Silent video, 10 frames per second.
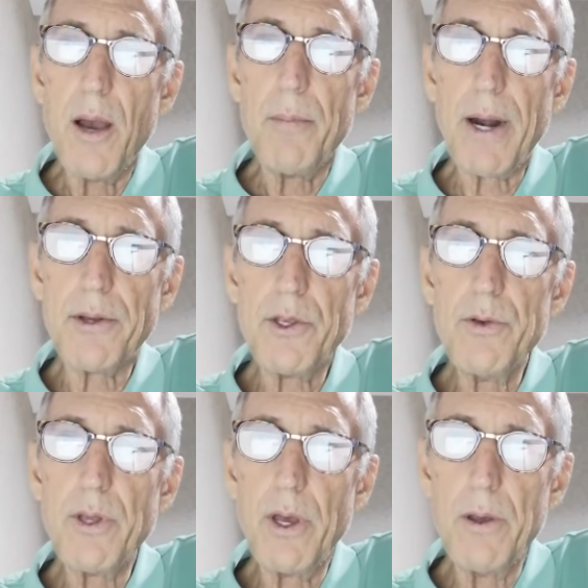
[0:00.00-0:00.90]
But I do
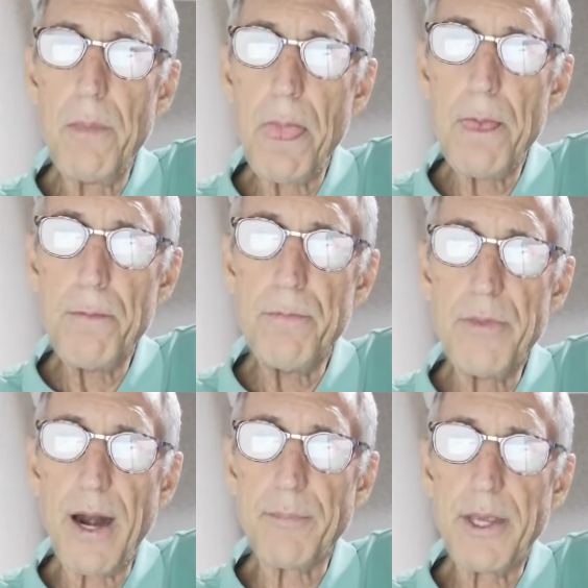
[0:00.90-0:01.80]
know
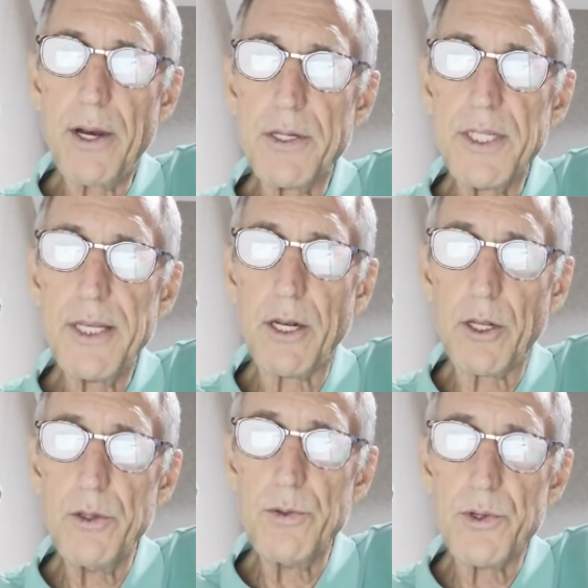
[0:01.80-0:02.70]
that I'm guaranteed to
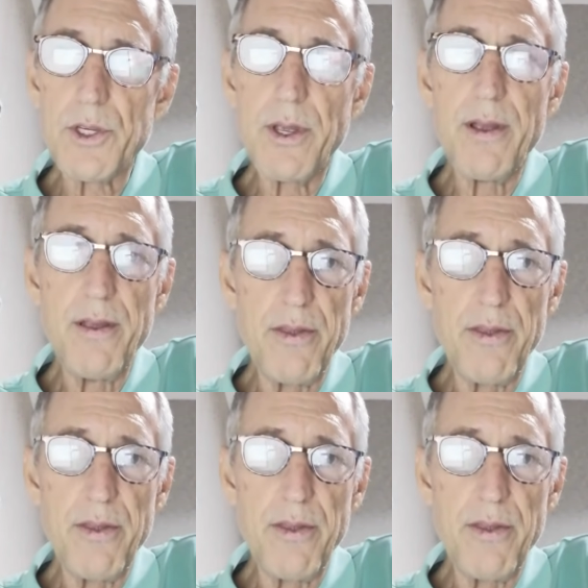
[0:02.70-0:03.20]
lose